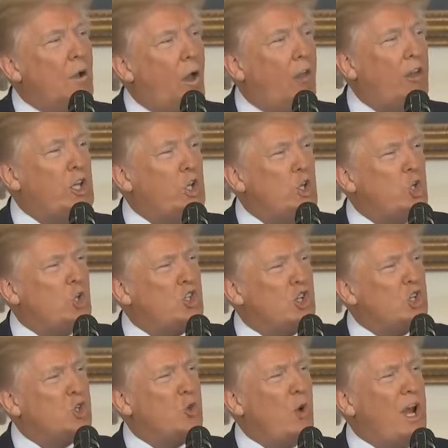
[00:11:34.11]
and to use
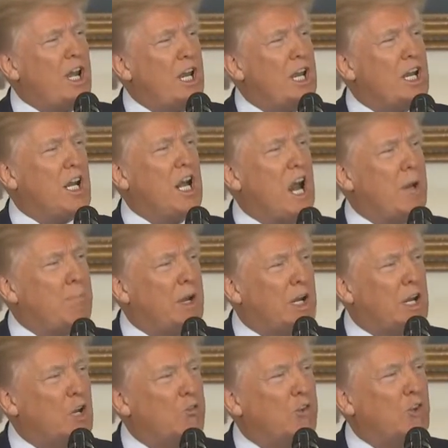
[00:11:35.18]
his great
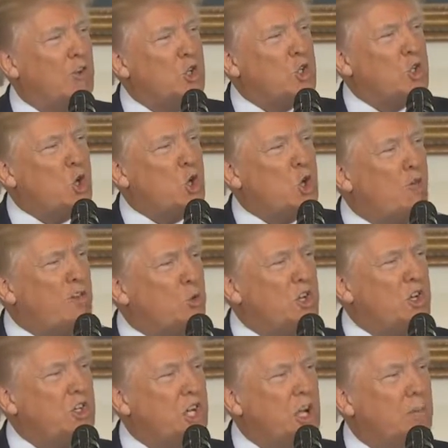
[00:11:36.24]
economic influence over the
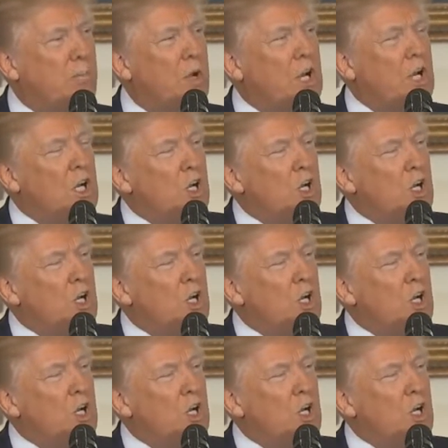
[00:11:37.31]
regime